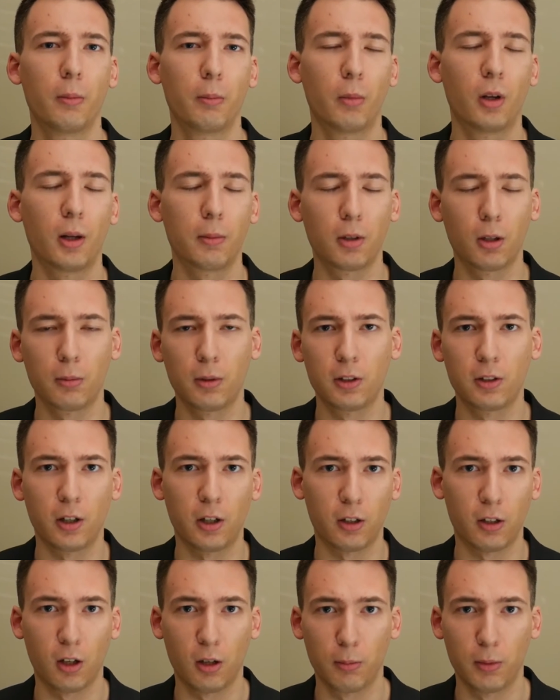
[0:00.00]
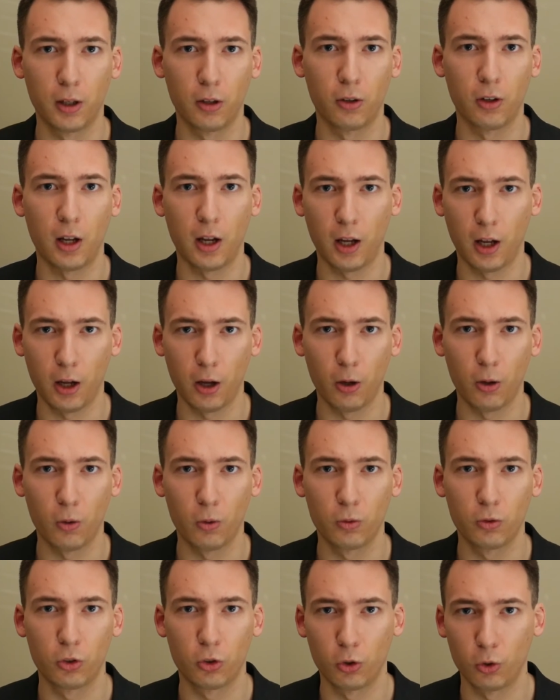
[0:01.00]
But I'm going to be talking about
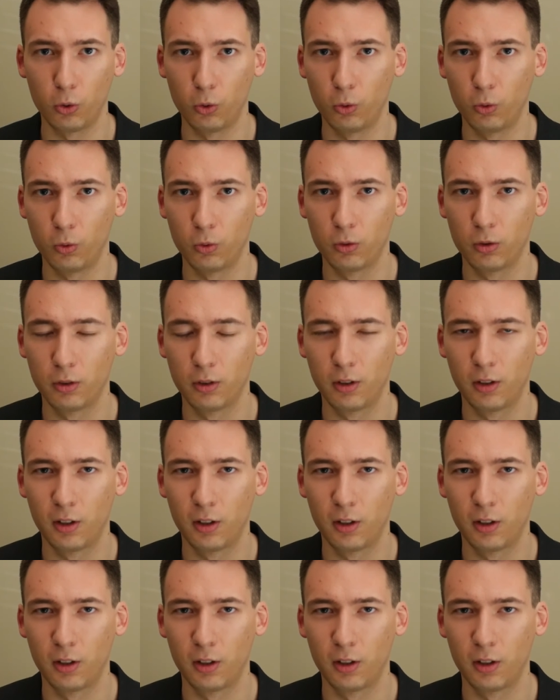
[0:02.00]
how to